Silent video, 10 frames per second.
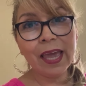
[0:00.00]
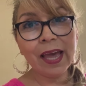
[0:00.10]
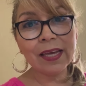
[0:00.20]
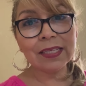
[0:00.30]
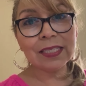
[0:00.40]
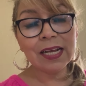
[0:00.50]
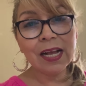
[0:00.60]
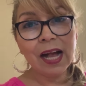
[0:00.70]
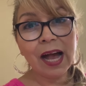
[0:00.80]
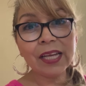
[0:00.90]
And
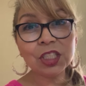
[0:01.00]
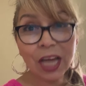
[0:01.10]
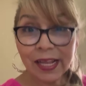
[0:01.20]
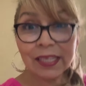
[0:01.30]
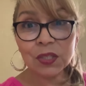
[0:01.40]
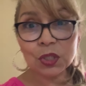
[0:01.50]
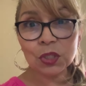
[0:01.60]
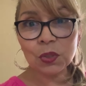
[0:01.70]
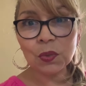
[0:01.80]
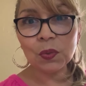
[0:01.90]
I challenge
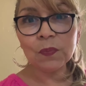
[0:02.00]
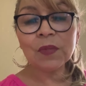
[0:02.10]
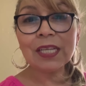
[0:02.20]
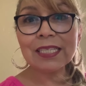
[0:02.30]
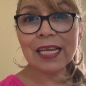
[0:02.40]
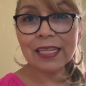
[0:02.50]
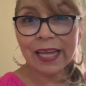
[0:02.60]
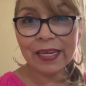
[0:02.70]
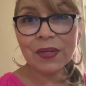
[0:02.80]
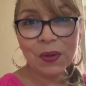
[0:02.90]
you to
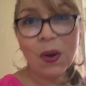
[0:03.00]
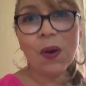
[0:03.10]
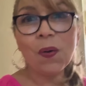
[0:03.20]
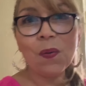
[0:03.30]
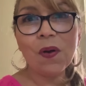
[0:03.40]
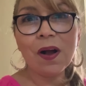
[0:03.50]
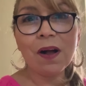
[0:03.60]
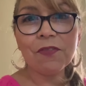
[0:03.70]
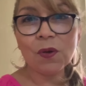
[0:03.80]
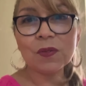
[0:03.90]
let go
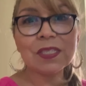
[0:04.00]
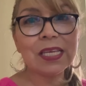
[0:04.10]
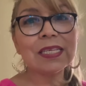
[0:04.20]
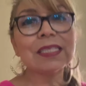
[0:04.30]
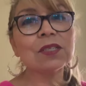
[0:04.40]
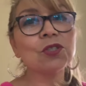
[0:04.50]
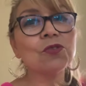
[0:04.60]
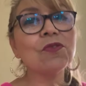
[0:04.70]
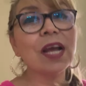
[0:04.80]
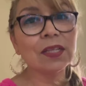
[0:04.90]
of those things
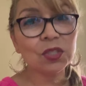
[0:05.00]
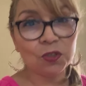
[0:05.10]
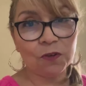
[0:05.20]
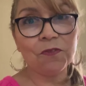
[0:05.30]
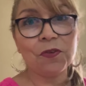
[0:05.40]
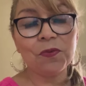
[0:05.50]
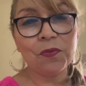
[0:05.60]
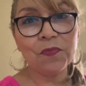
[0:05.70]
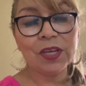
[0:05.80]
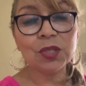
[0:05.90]
that do not serve
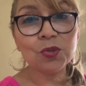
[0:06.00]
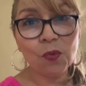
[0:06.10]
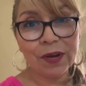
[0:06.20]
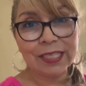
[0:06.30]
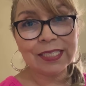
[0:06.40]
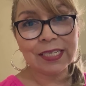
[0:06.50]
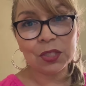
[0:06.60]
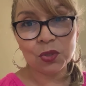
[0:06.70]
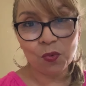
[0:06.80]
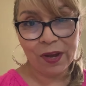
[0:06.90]
you in
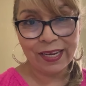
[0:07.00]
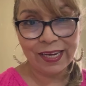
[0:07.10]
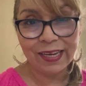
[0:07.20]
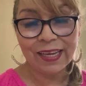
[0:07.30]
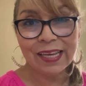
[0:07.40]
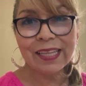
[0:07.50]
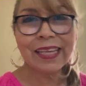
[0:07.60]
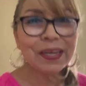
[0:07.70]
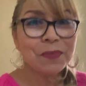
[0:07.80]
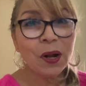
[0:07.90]
2020.
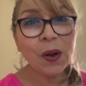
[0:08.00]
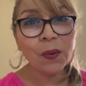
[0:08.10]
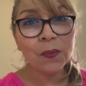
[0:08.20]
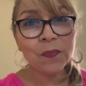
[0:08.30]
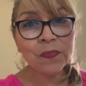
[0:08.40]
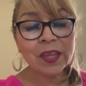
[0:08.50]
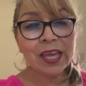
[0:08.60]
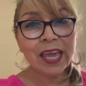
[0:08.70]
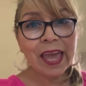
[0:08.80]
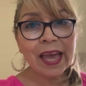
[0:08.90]
Let them go
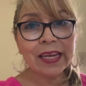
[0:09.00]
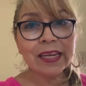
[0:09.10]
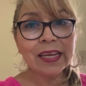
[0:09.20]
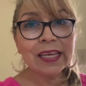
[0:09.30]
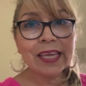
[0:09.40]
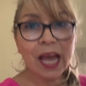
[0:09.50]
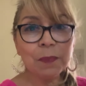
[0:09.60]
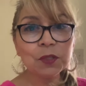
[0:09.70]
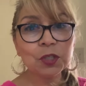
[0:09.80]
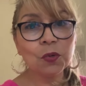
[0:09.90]
and
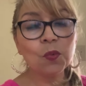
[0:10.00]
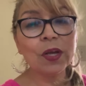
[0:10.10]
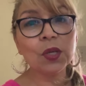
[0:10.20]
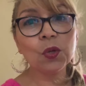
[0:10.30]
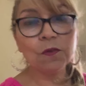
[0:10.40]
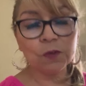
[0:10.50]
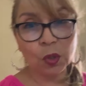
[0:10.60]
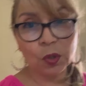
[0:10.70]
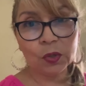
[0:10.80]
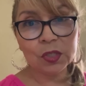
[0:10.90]
capture what you've
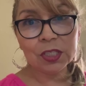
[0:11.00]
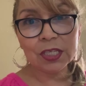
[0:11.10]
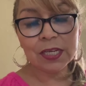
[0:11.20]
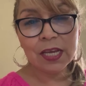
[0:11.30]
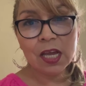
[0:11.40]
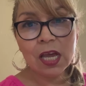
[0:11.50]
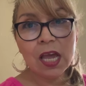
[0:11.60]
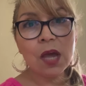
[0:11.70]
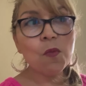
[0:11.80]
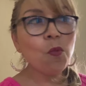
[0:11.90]
learned
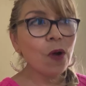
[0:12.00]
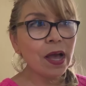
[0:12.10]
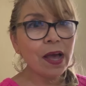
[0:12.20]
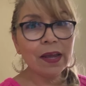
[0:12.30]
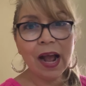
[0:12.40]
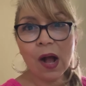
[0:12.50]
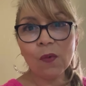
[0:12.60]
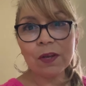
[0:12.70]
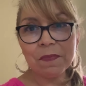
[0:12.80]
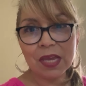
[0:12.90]
and
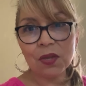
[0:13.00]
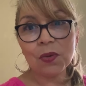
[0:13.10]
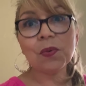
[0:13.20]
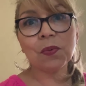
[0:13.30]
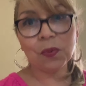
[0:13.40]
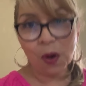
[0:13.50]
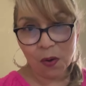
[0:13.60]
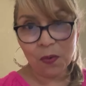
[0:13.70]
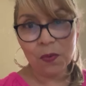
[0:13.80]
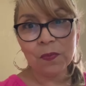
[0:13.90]
how it made you
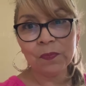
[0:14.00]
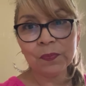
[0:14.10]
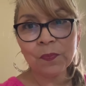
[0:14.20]
grow